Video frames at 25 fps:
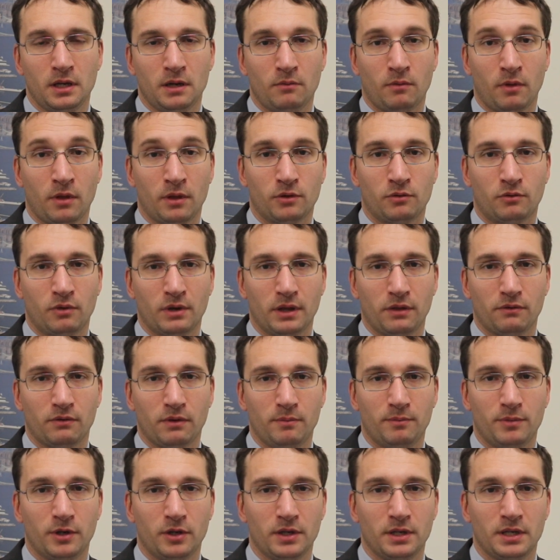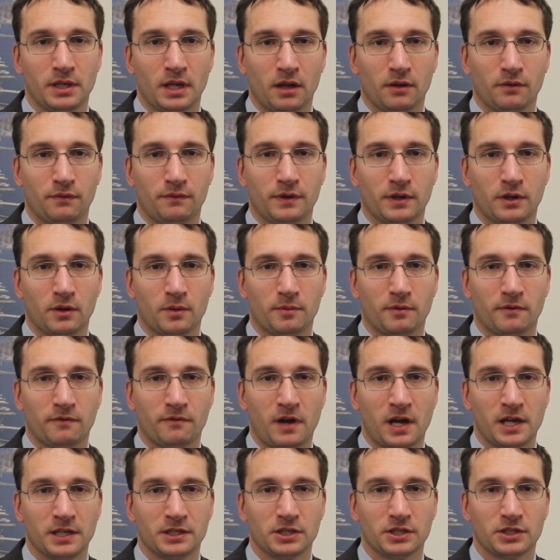While the $23 billion figure
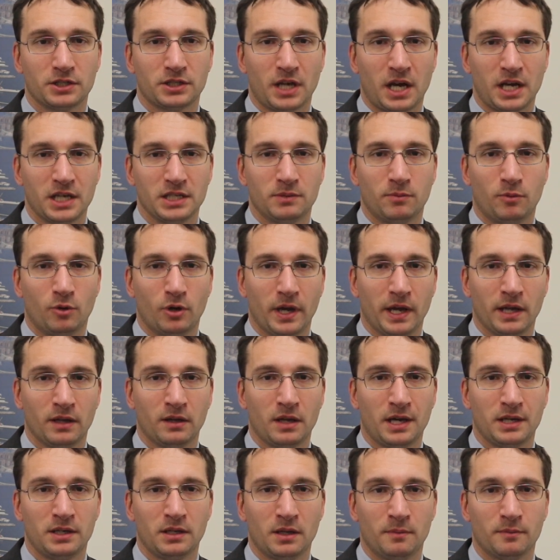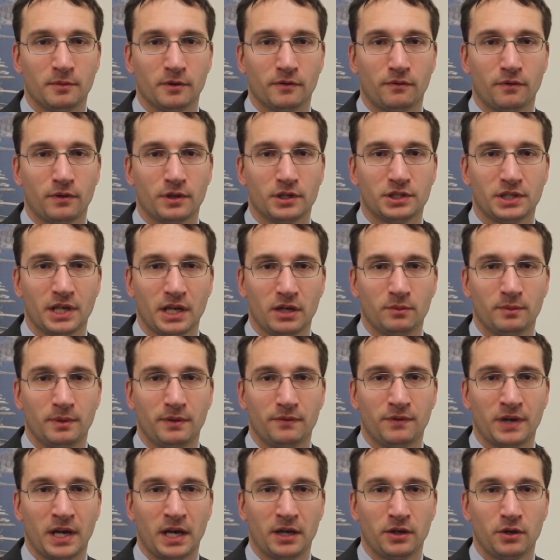provides a sizable headline number for the settlement
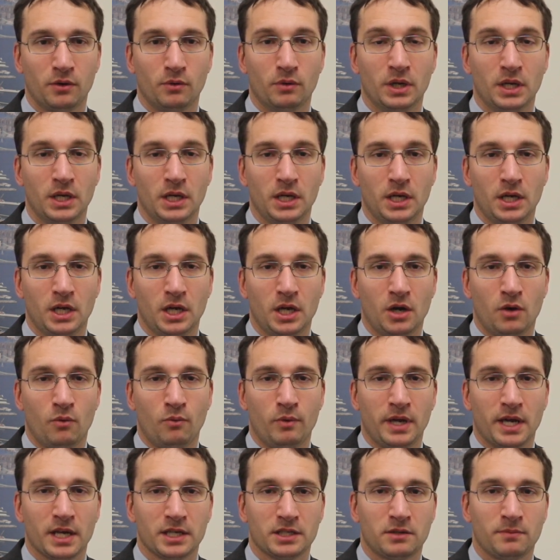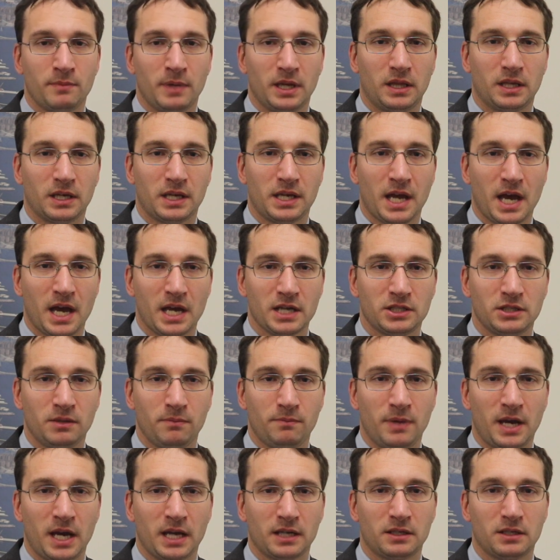value, we estimate the cash
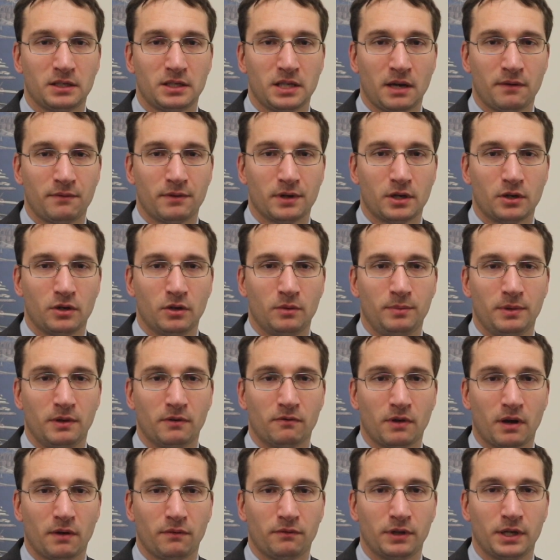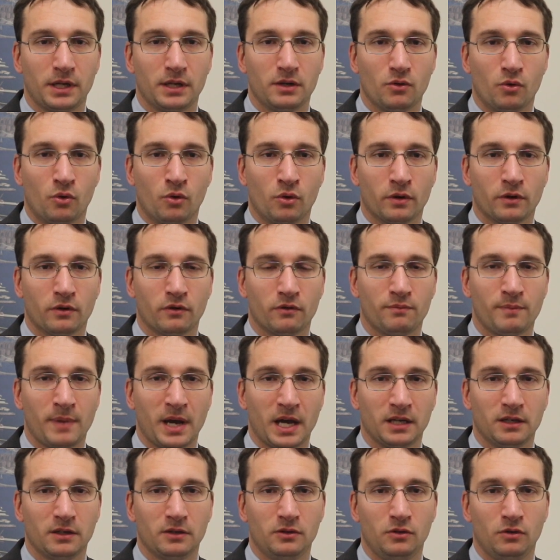impact to Teva could be roughly an order of
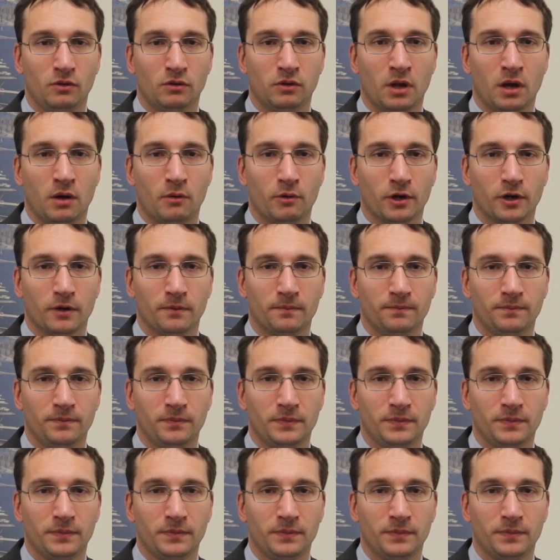magnitude lower.